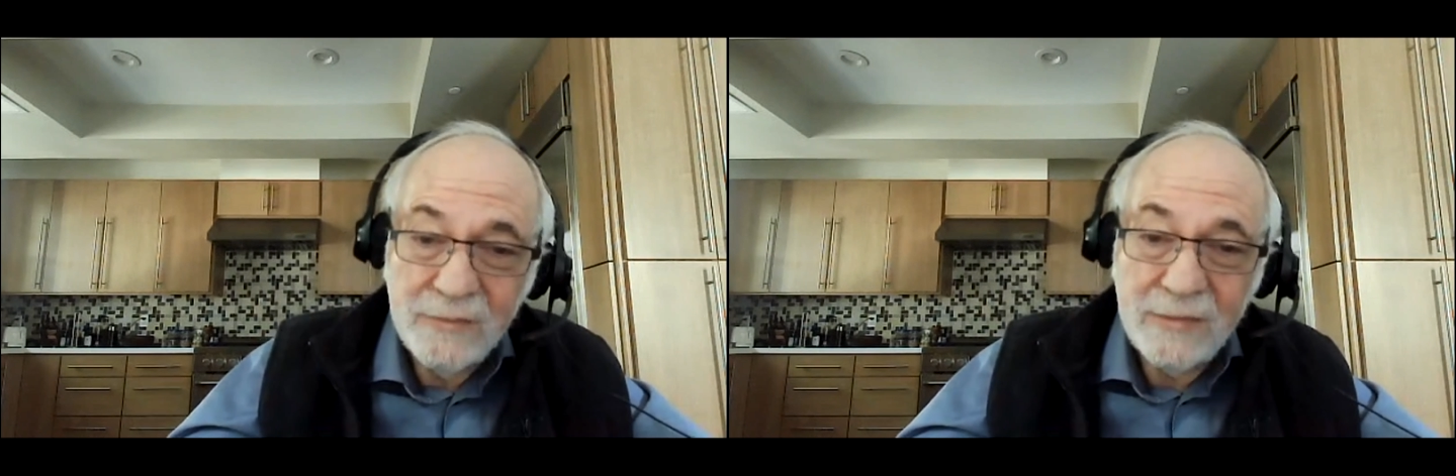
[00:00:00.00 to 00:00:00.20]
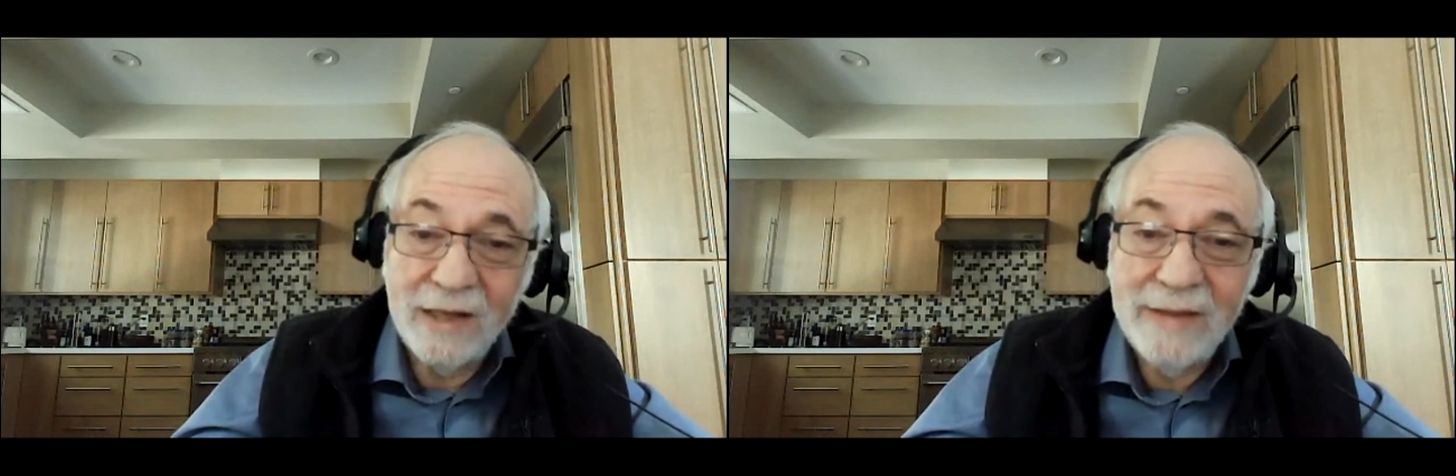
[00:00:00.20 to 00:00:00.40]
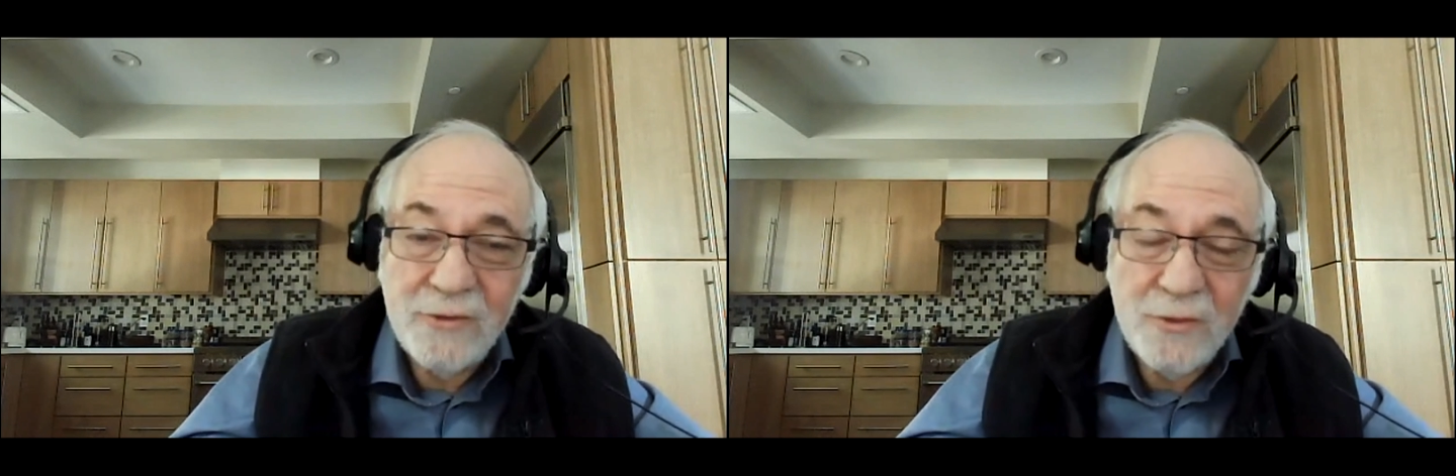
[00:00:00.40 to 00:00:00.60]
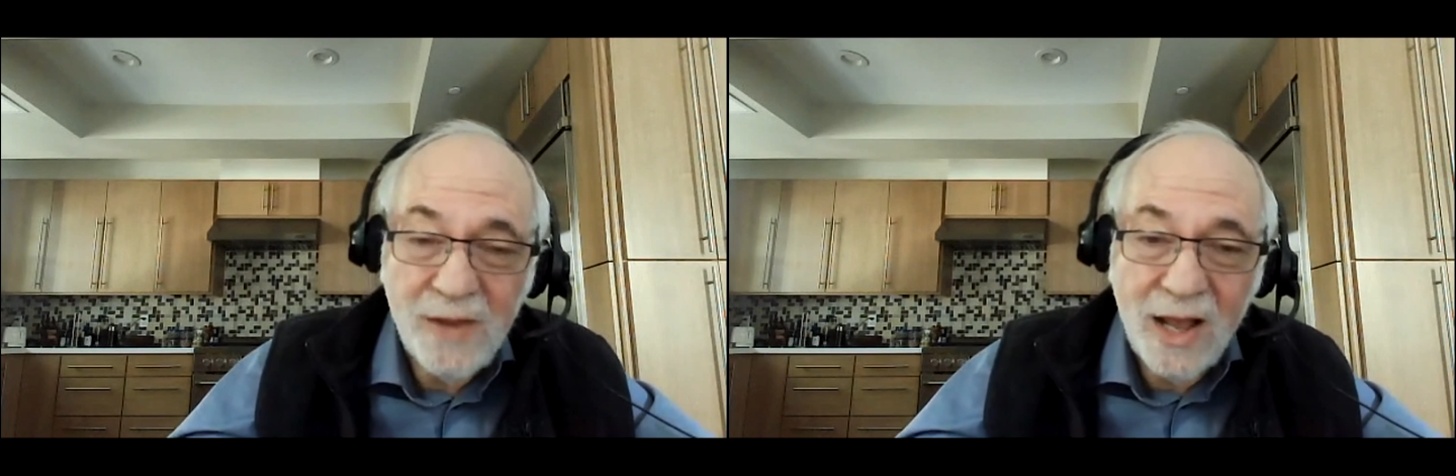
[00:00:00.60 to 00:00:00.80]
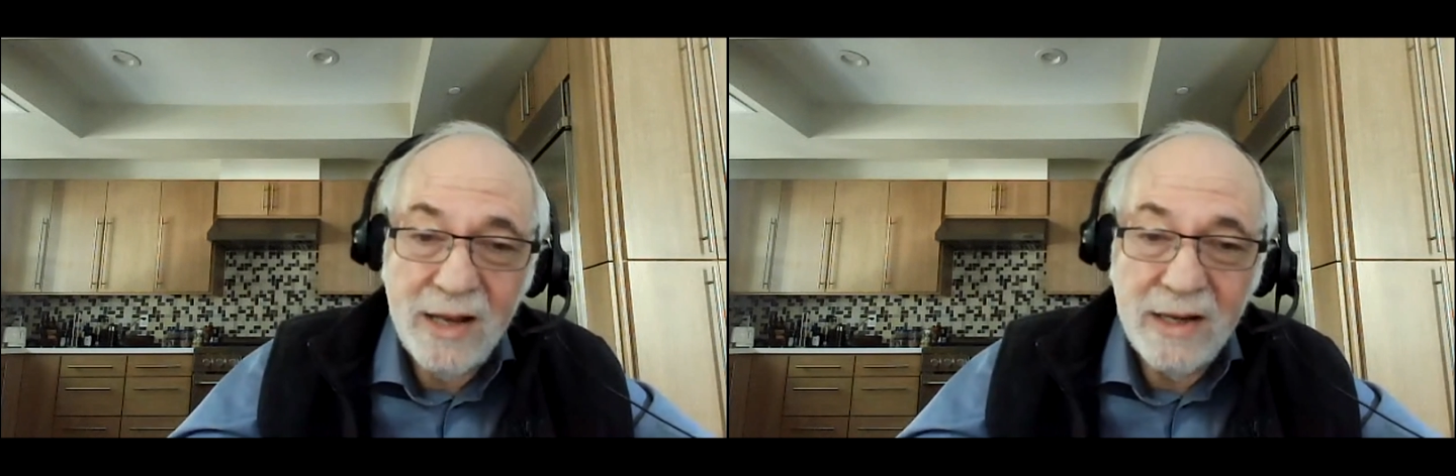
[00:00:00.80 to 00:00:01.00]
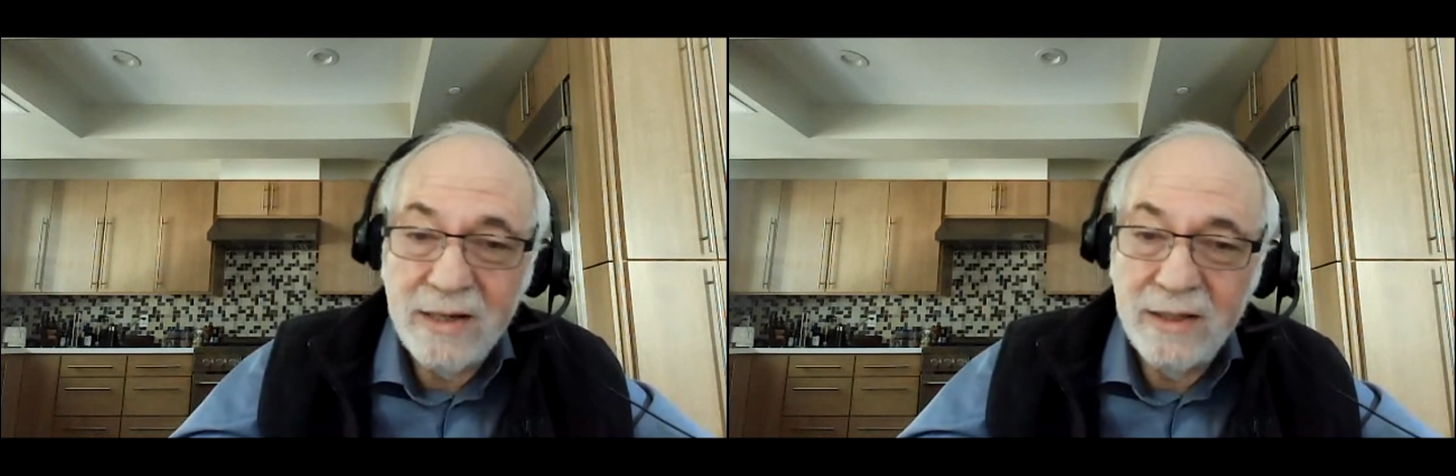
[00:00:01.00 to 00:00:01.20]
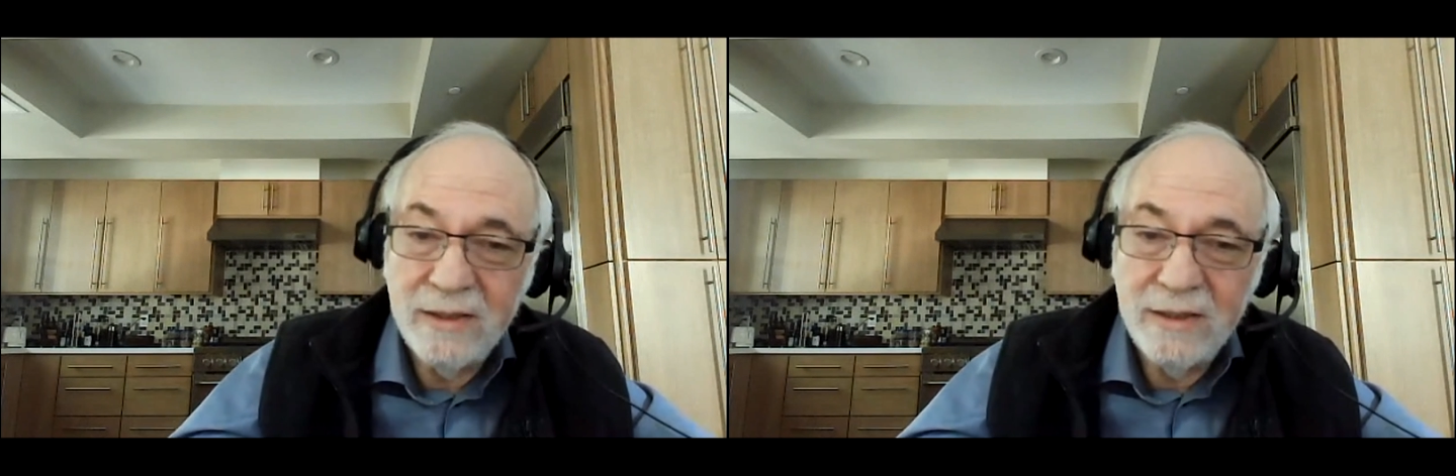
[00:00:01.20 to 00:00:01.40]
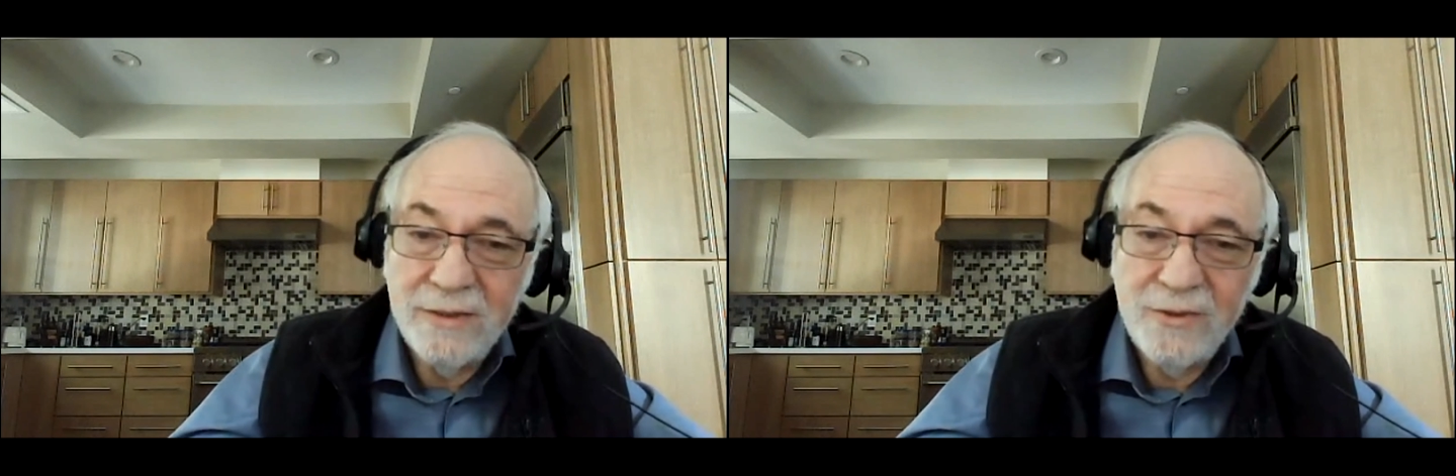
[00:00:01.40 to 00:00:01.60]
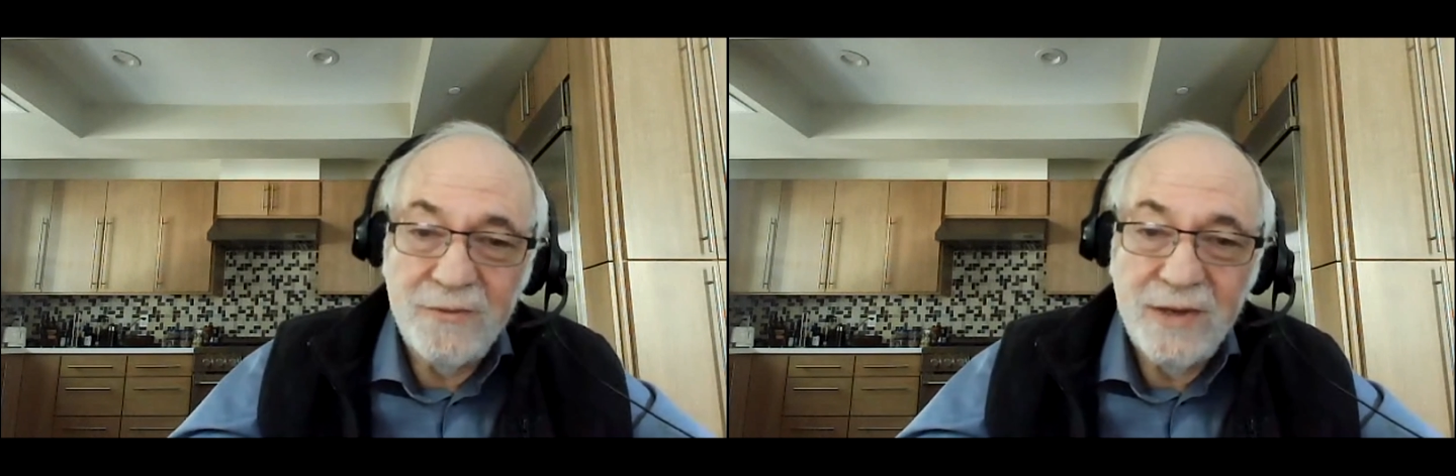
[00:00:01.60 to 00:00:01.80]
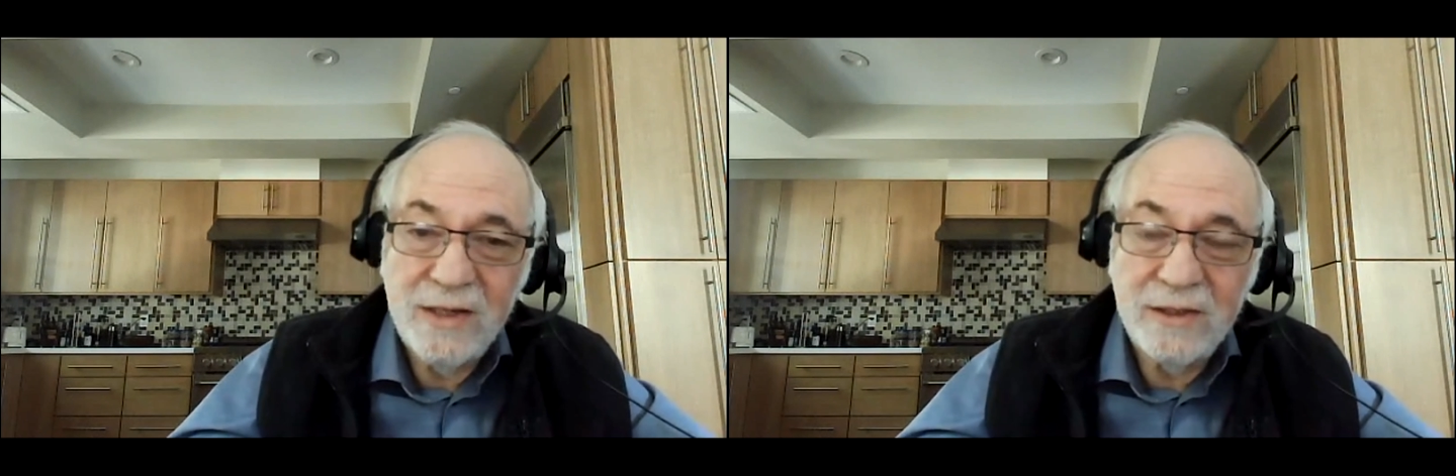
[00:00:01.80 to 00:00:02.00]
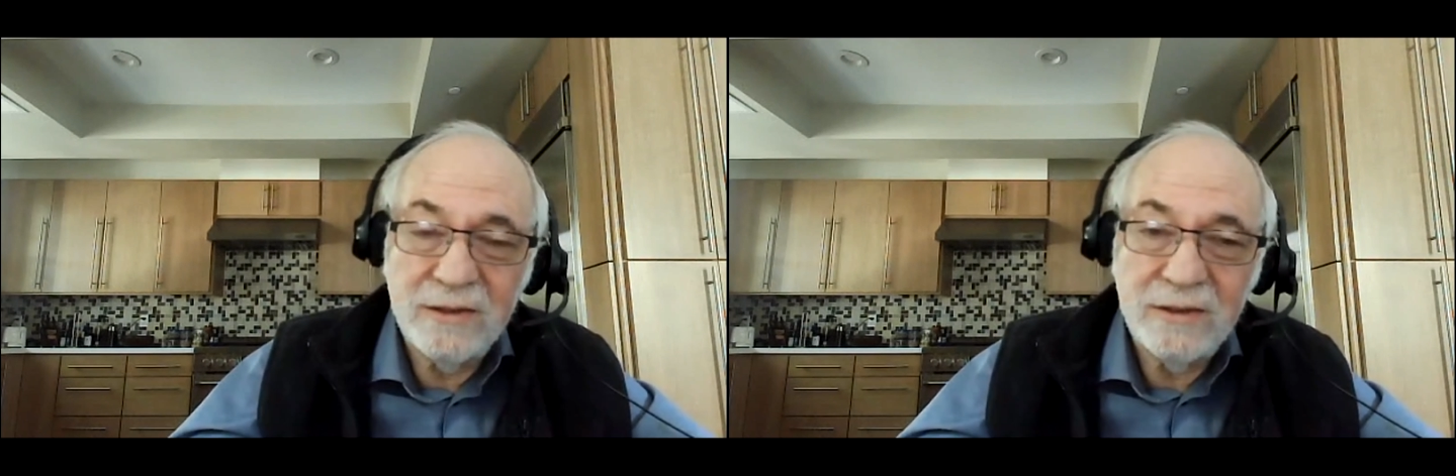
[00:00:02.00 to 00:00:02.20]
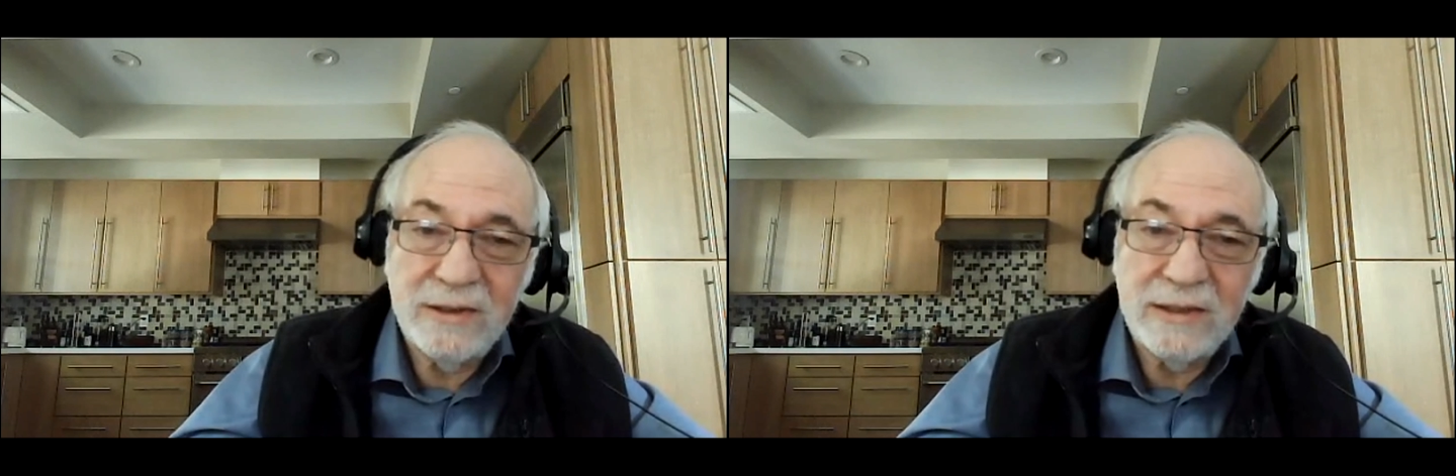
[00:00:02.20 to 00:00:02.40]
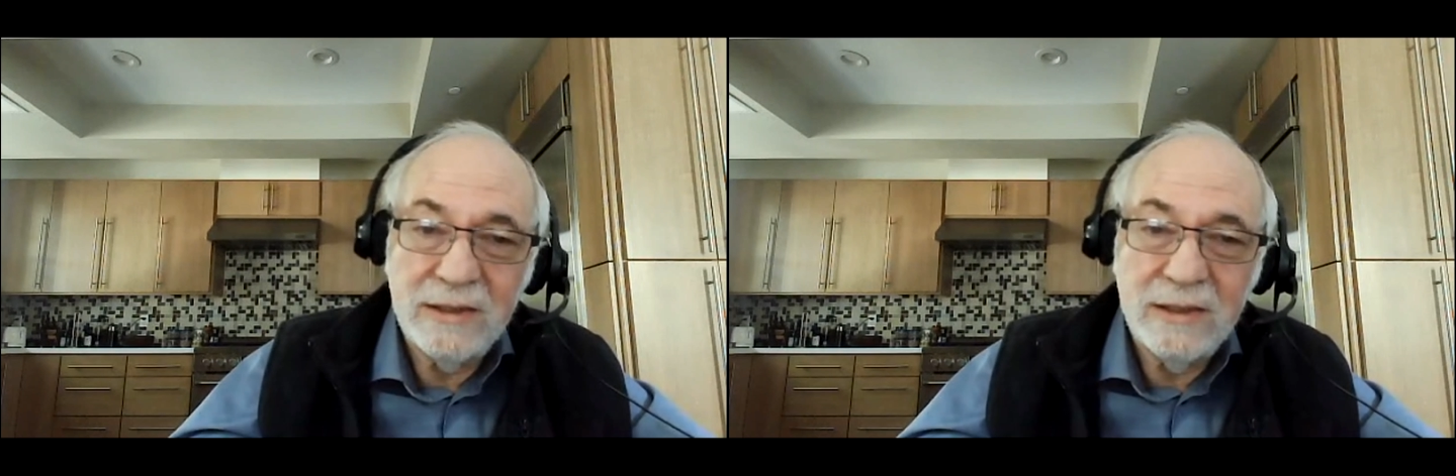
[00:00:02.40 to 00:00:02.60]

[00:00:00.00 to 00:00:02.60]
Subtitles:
electrifying their vehicles.